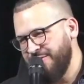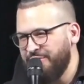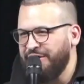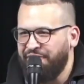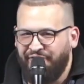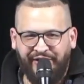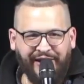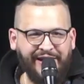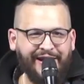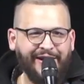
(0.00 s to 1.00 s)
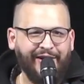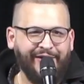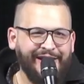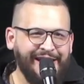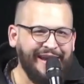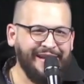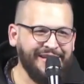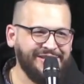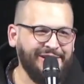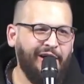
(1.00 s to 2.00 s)
you could fit here in
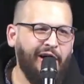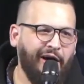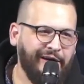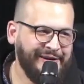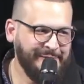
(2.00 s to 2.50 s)
this log."